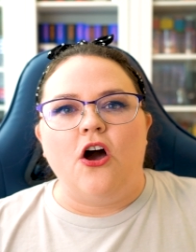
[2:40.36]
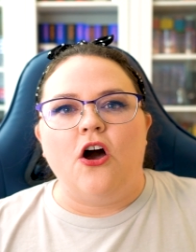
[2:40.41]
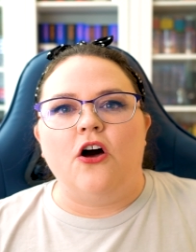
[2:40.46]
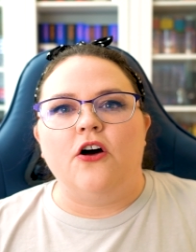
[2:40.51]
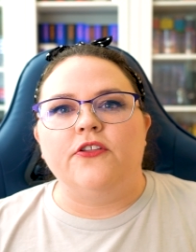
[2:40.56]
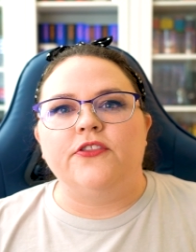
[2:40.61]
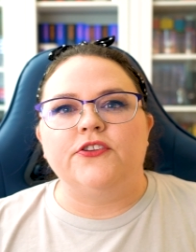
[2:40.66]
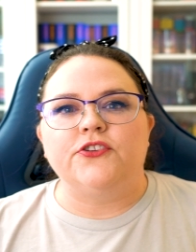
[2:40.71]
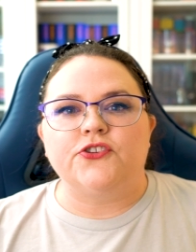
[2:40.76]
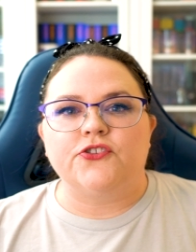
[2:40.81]

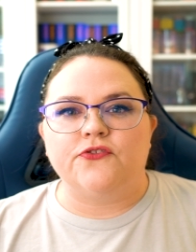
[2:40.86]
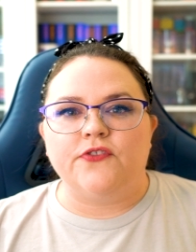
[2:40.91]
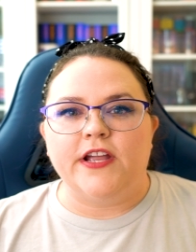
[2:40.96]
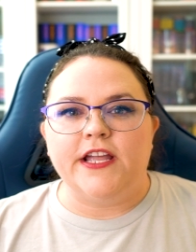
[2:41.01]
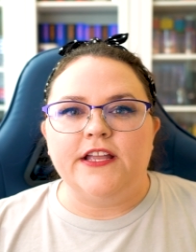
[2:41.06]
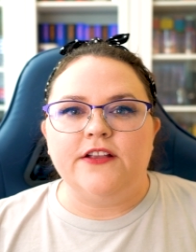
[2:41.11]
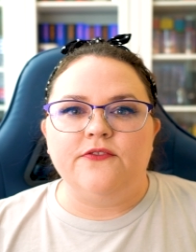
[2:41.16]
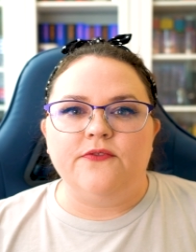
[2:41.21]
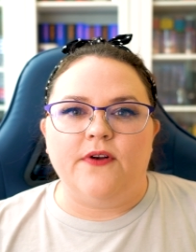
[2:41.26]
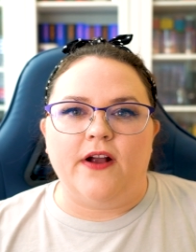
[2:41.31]
on the
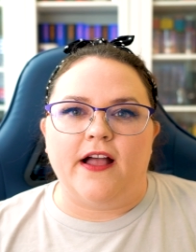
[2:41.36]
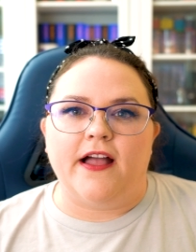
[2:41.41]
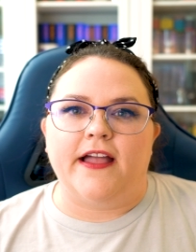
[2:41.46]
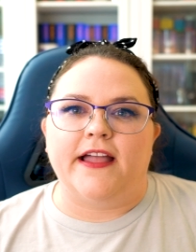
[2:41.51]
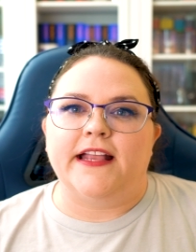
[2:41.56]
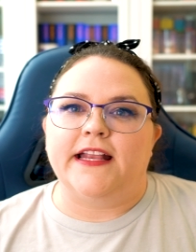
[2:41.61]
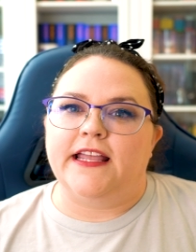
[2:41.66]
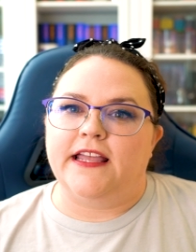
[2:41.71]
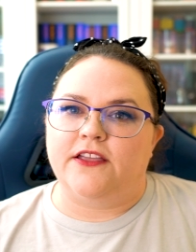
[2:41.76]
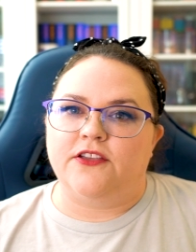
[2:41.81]
train
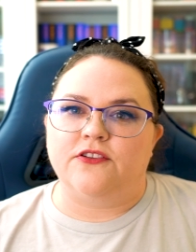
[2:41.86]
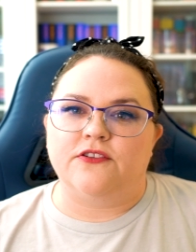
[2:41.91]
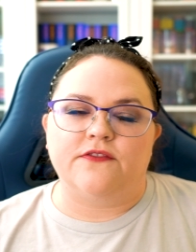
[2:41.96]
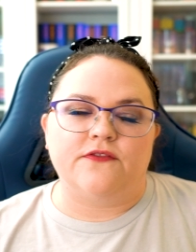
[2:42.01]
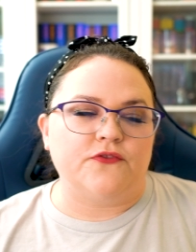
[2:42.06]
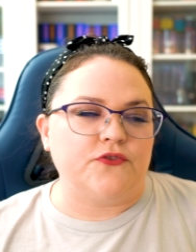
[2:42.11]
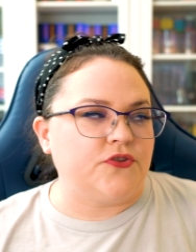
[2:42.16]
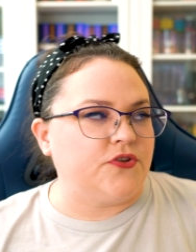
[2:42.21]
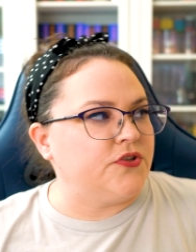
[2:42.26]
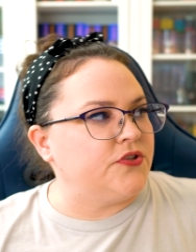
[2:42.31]
ride at
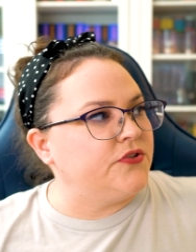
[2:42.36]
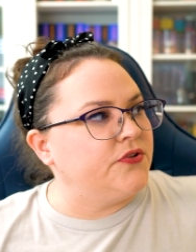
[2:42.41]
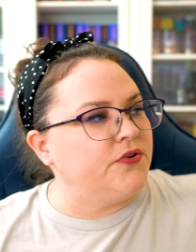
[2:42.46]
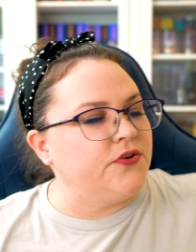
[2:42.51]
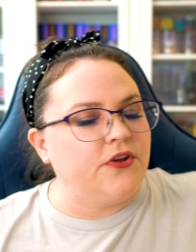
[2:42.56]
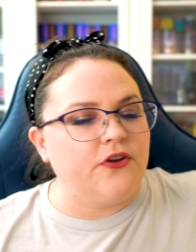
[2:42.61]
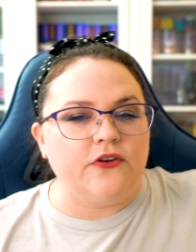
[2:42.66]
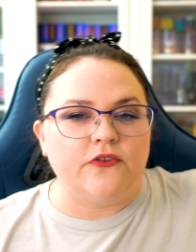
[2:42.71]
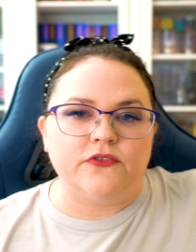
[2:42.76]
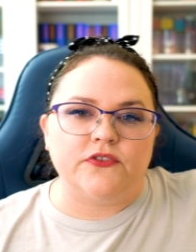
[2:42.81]
Universal
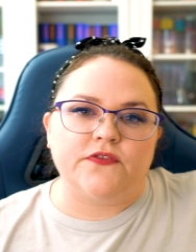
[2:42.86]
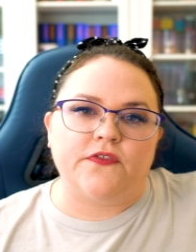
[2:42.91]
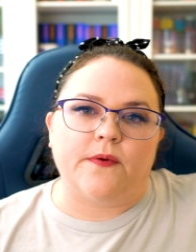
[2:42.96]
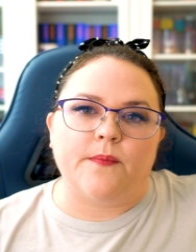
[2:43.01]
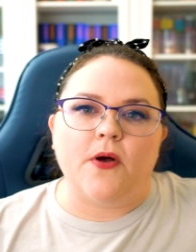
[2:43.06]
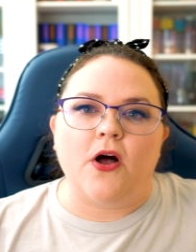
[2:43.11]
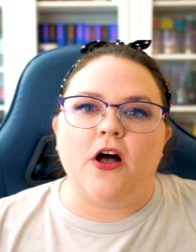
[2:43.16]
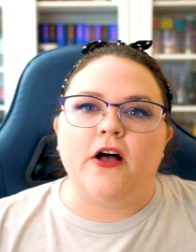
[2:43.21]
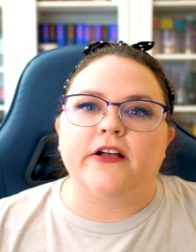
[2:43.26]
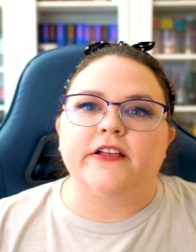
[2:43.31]
Studios
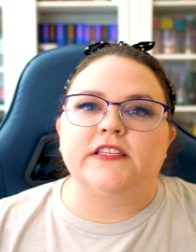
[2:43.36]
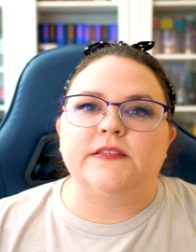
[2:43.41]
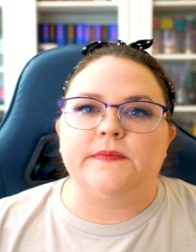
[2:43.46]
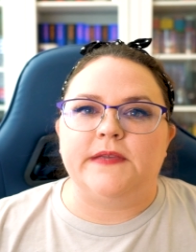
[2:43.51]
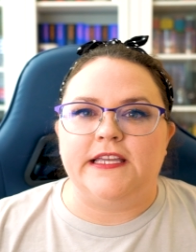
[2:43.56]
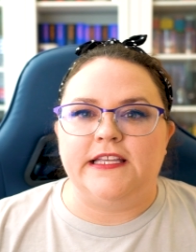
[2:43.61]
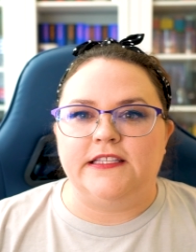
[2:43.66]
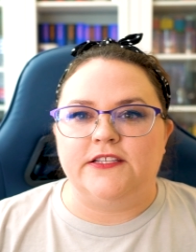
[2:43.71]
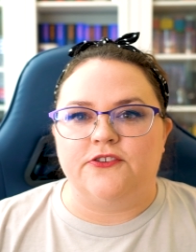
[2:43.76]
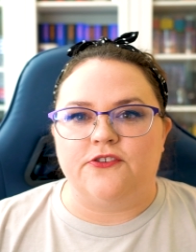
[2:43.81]
from
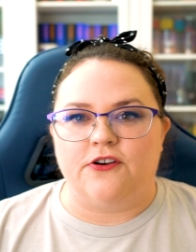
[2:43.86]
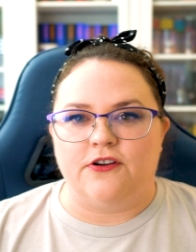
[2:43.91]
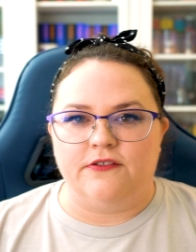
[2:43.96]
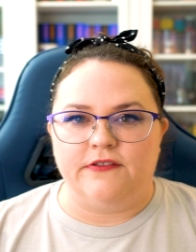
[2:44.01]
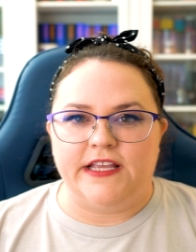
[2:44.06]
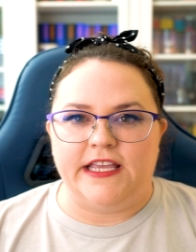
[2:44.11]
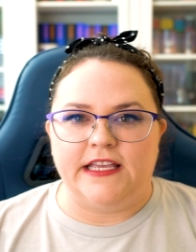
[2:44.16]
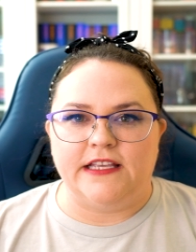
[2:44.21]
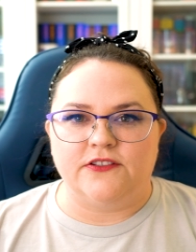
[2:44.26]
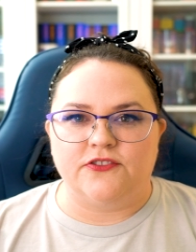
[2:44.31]
Hogsmeade to
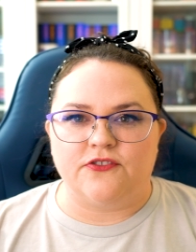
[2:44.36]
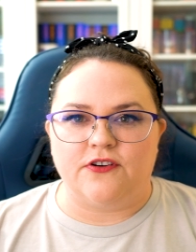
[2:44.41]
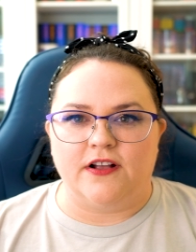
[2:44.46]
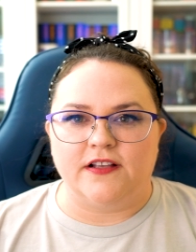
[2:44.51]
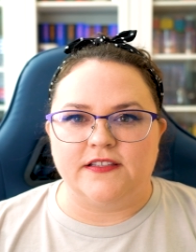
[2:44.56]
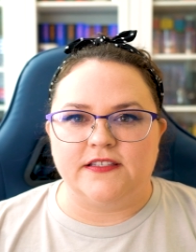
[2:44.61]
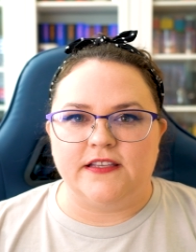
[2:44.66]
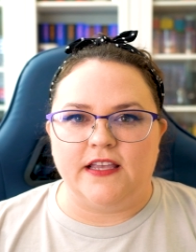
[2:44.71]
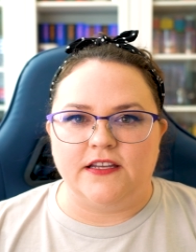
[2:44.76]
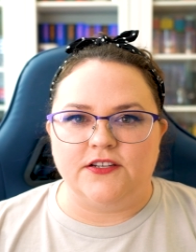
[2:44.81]
King's
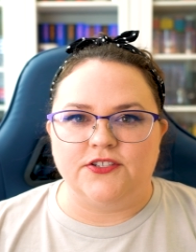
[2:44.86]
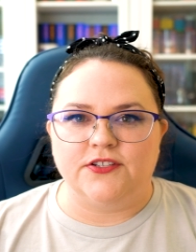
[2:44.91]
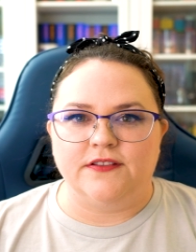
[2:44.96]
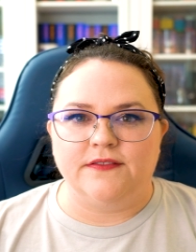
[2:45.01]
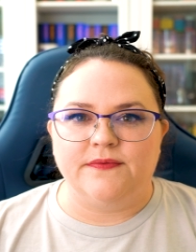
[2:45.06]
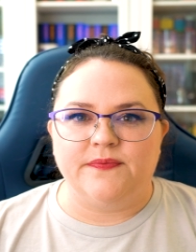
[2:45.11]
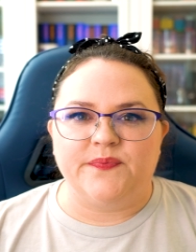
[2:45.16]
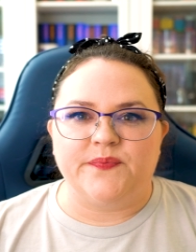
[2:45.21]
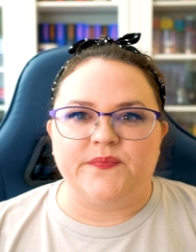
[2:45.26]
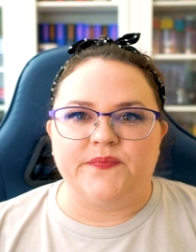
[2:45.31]
Cross Station.